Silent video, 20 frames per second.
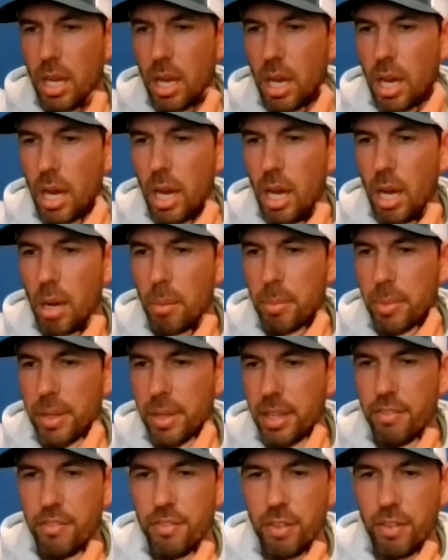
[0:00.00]
Um, and
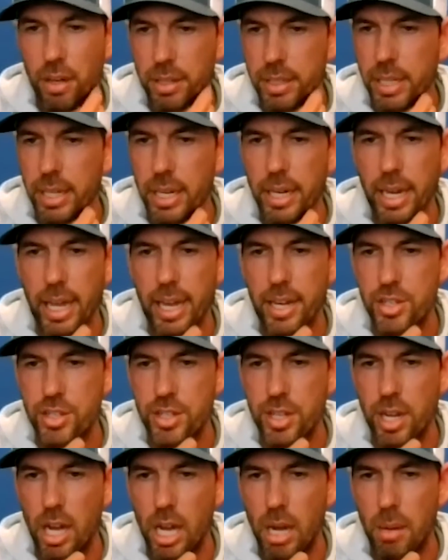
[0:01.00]
then Funk did a nice
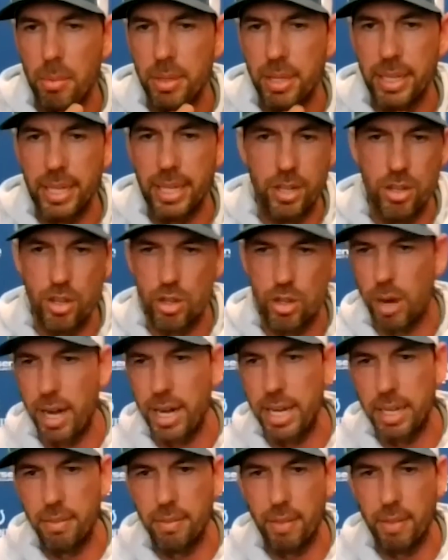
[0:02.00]
job, and then getting
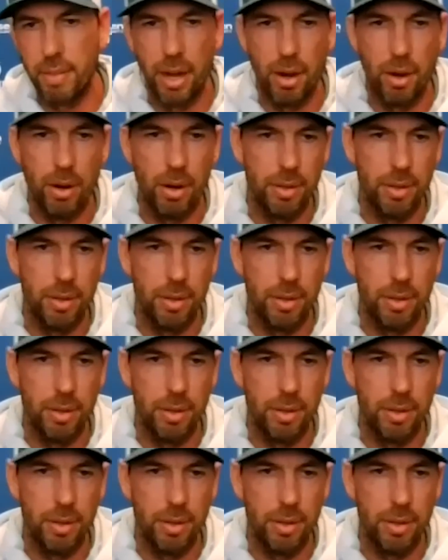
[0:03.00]
Drake in there,